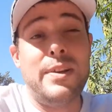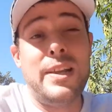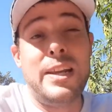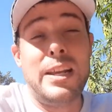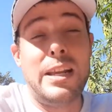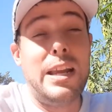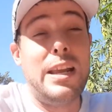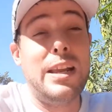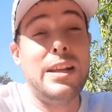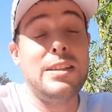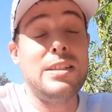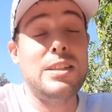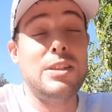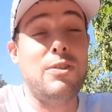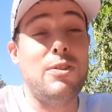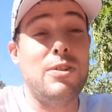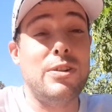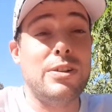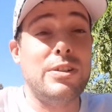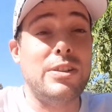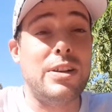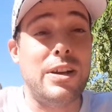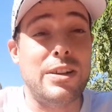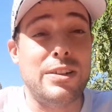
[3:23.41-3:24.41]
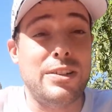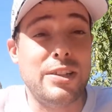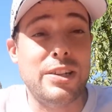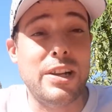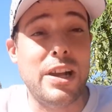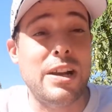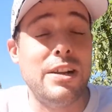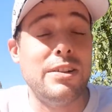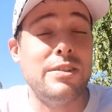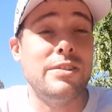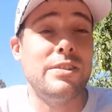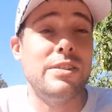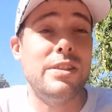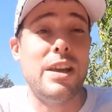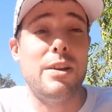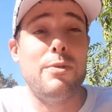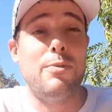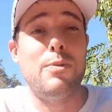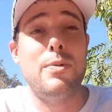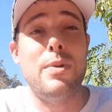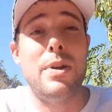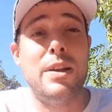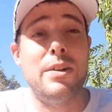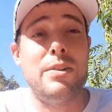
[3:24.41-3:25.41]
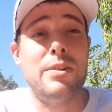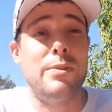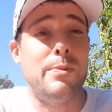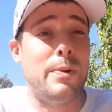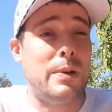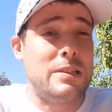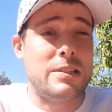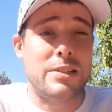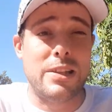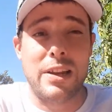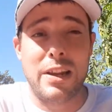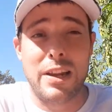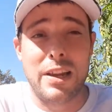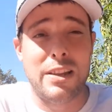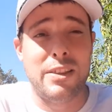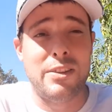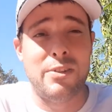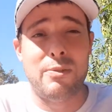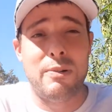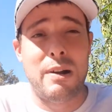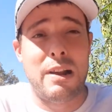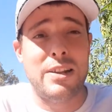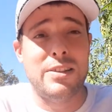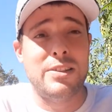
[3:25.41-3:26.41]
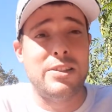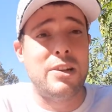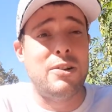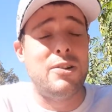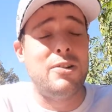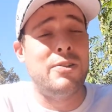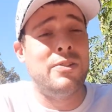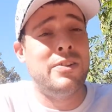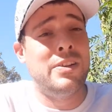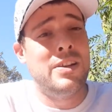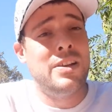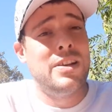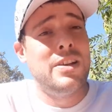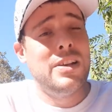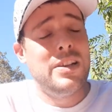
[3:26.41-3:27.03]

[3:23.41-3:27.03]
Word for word: He can score touchdowns at will once they get in the red zone.